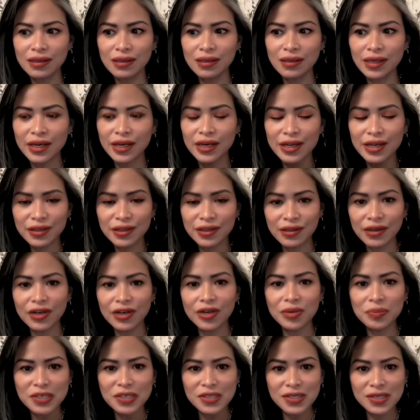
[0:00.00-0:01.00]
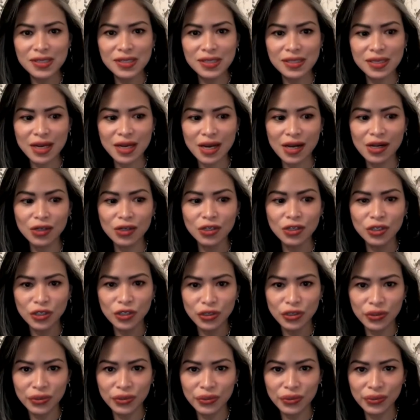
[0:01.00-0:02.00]
can a therapist tell
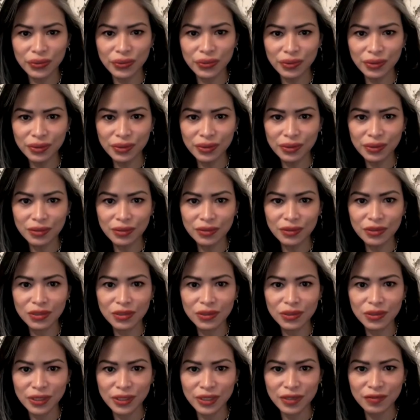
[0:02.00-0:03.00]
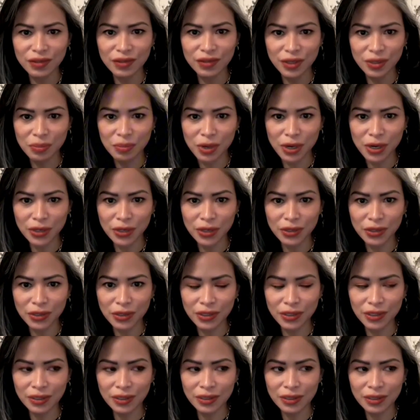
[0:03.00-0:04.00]
you to leave their
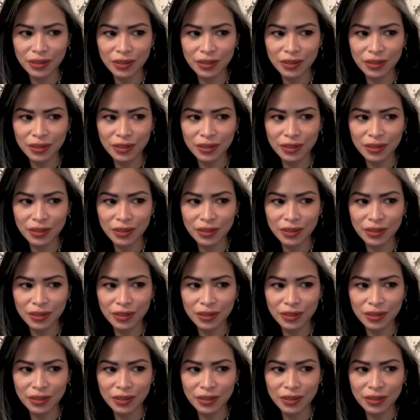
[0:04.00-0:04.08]
partner?